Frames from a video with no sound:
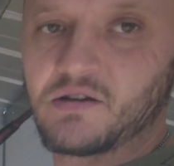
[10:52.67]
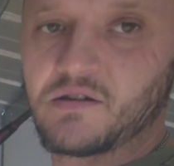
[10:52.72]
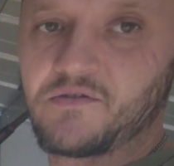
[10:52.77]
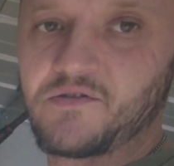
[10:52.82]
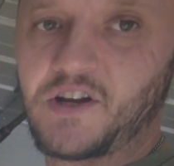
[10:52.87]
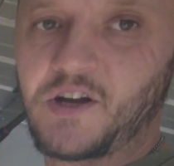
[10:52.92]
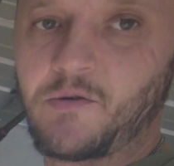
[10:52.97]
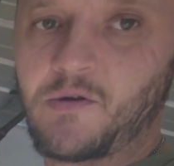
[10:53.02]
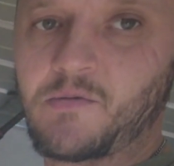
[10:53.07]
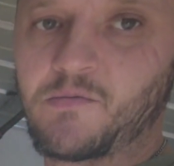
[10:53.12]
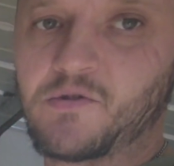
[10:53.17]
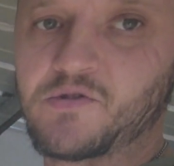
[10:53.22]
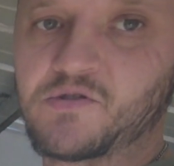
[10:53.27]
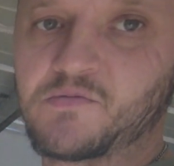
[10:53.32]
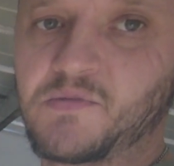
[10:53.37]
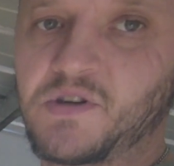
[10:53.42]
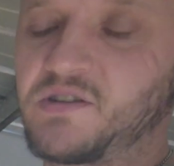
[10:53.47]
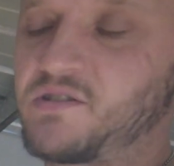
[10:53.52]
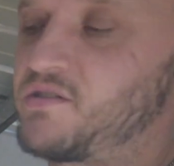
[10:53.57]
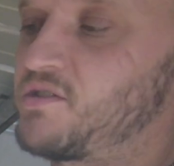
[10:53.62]
If anyone wants
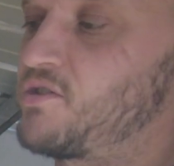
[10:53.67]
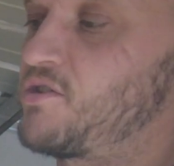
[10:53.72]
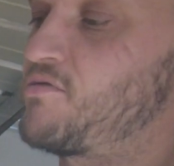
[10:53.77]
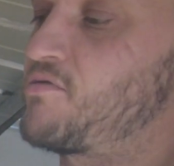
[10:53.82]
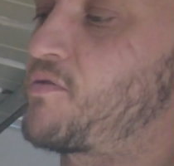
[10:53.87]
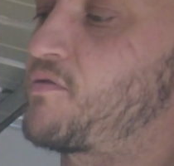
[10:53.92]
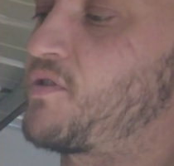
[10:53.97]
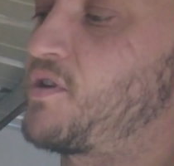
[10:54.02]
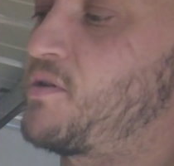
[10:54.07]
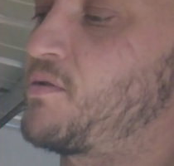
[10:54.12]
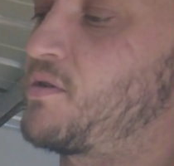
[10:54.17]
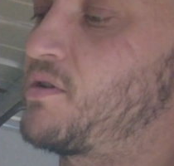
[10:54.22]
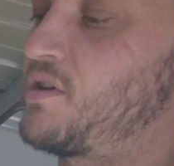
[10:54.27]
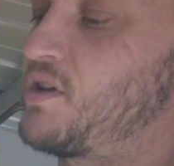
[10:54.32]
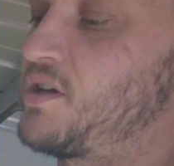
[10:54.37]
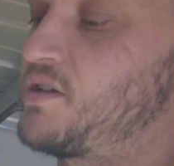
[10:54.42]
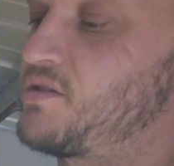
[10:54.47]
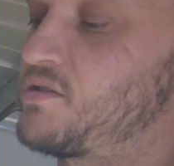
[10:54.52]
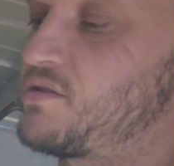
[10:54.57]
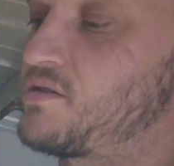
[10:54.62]
me to do a review on
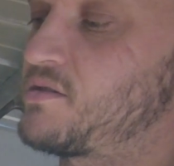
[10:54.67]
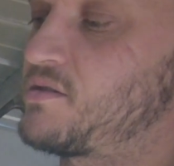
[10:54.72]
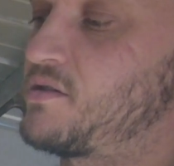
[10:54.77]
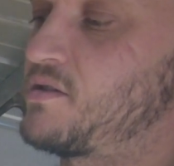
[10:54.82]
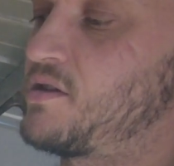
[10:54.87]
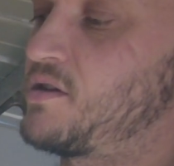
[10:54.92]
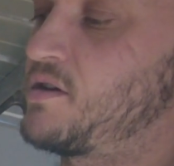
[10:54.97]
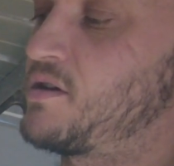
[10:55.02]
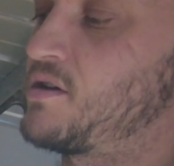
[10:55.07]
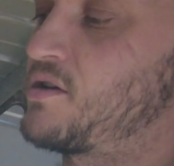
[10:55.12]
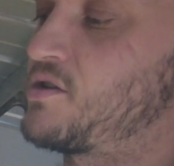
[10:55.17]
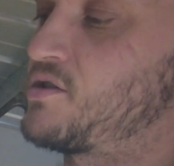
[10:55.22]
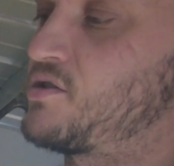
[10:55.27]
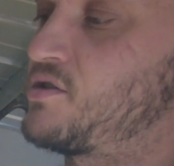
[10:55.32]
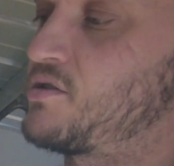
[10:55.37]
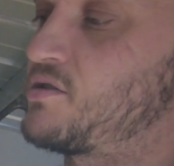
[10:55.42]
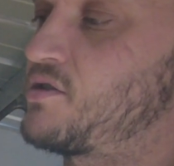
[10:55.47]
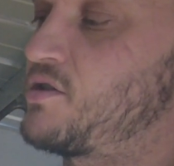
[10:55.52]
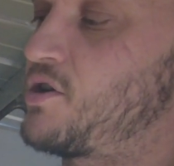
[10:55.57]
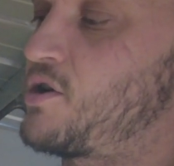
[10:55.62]
this,
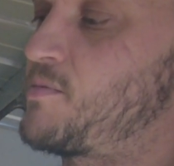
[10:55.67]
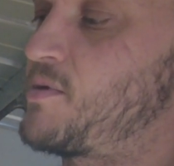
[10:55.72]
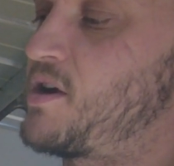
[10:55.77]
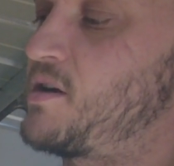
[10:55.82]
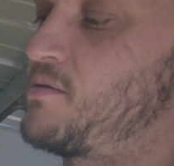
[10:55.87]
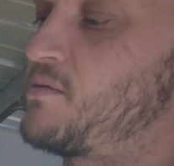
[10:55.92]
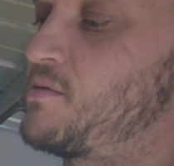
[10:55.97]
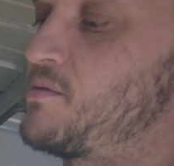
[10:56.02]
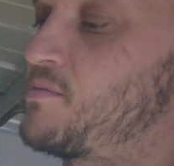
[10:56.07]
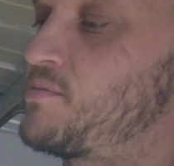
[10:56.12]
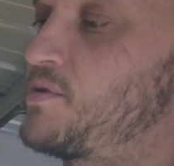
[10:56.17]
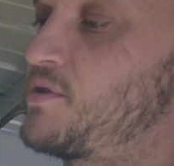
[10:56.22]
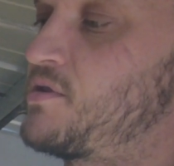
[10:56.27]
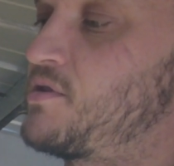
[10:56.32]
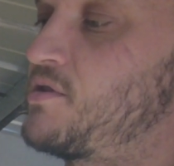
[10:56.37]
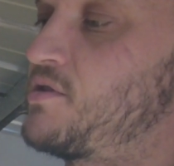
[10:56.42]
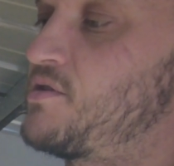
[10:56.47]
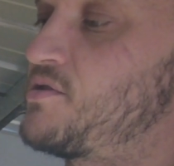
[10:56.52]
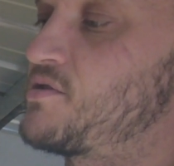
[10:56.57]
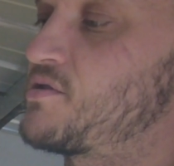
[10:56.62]
just comment,
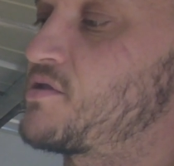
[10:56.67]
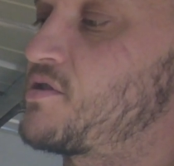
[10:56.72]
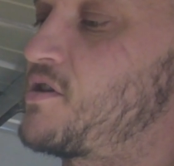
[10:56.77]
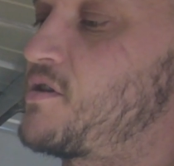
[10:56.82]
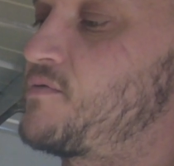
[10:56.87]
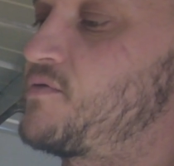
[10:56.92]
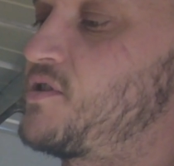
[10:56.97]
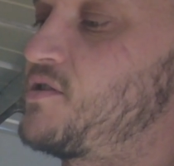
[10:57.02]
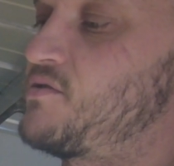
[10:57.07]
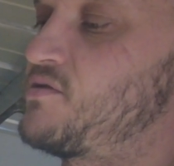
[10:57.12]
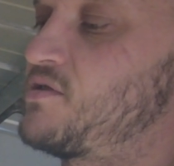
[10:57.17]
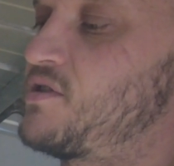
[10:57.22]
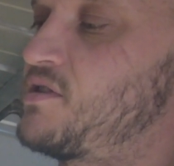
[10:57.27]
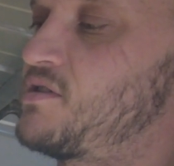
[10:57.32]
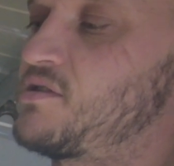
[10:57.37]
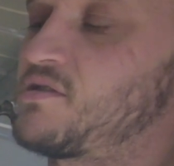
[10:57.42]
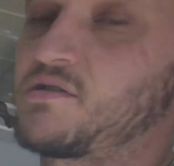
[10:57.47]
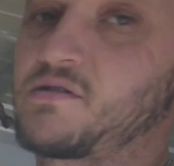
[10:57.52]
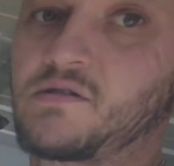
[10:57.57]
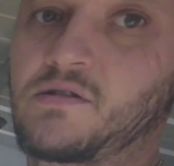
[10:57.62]
because I've used
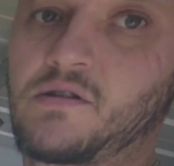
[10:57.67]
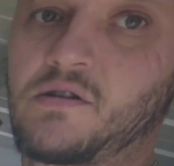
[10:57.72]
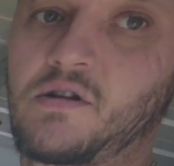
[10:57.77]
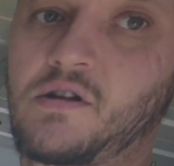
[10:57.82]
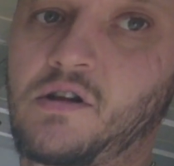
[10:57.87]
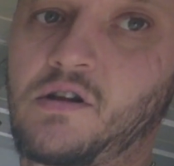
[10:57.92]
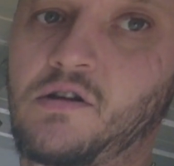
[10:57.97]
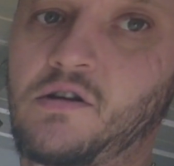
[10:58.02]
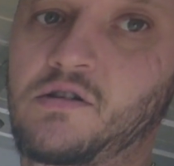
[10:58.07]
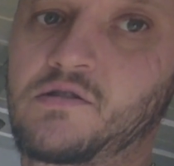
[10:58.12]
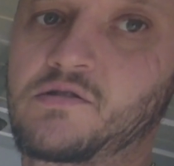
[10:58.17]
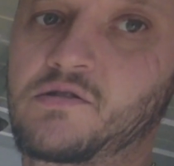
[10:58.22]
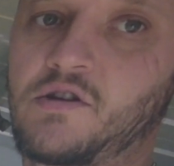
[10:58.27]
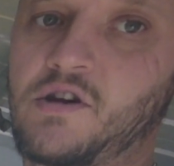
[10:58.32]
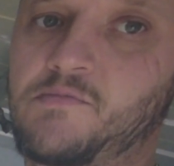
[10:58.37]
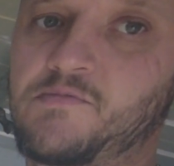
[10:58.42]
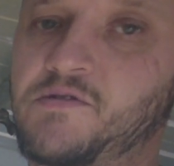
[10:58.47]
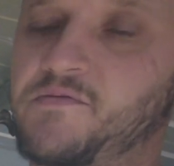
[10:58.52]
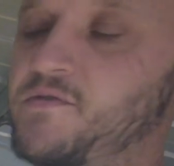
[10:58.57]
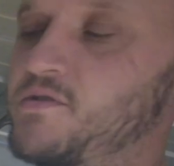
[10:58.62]
this a lot of
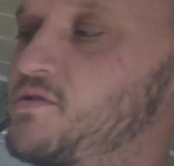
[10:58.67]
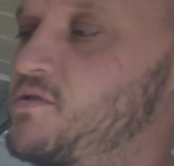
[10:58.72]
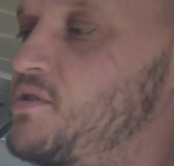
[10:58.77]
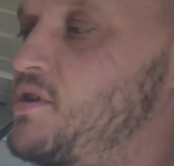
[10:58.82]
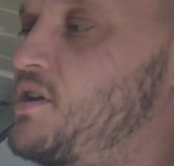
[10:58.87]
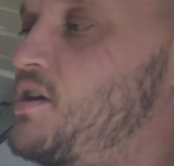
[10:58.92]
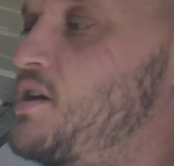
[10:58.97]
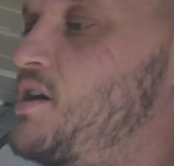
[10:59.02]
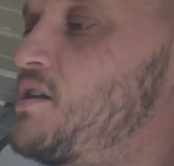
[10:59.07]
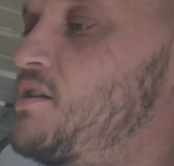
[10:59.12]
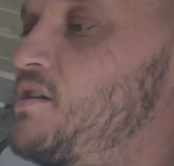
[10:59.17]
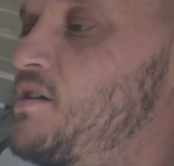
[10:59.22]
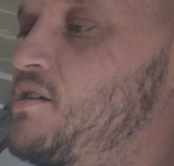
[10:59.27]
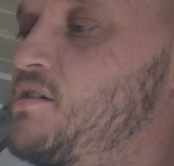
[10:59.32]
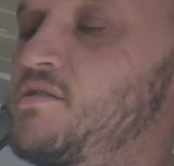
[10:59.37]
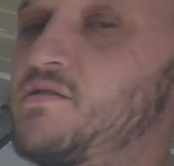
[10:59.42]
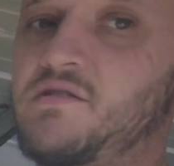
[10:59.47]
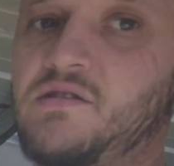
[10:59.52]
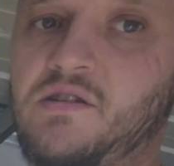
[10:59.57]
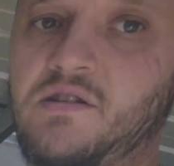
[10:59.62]
times. If I took it out there,
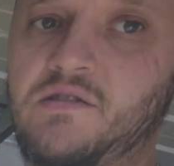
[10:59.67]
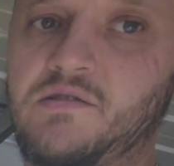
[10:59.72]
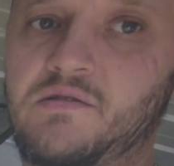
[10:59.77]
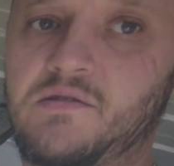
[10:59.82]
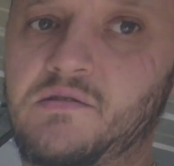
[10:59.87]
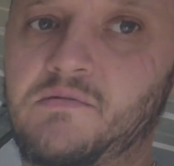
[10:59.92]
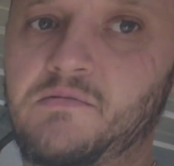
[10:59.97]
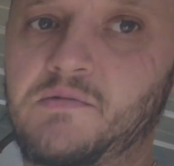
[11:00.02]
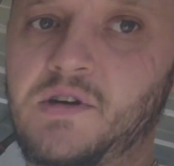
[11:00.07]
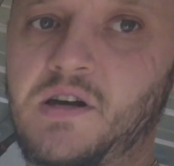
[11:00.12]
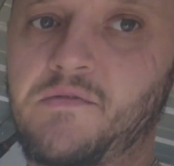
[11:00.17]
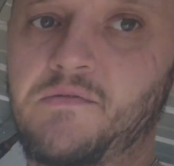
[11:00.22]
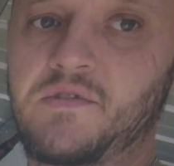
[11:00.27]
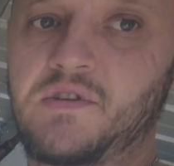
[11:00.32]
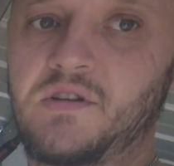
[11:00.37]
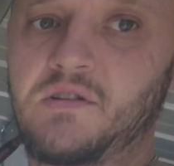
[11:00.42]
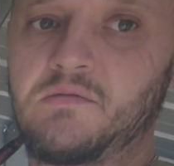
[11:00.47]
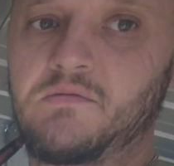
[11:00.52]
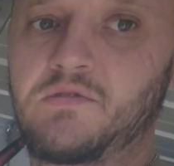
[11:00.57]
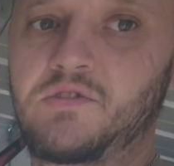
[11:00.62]
you'd see it's covered
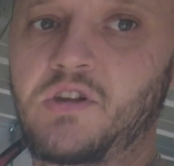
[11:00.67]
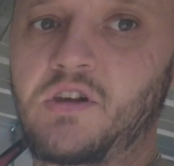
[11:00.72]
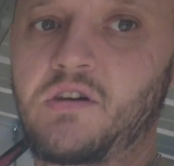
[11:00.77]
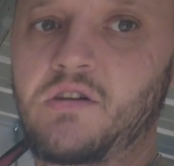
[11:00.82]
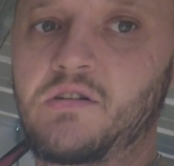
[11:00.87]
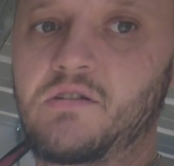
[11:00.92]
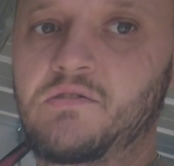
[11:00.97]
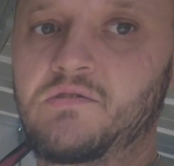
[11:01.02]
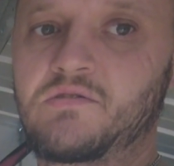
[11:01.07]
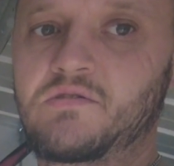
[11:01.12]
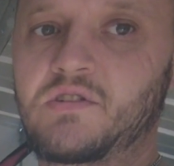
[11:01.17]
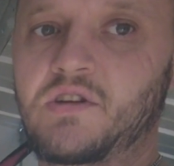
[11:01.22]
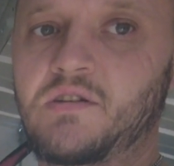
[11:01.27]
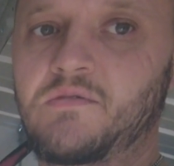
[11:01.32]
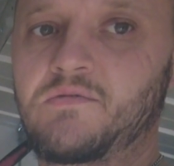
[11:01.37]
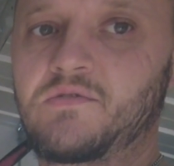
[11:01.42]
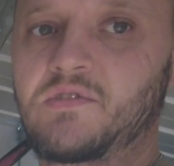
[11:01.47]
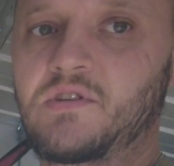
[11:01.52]
in dirt and stuff.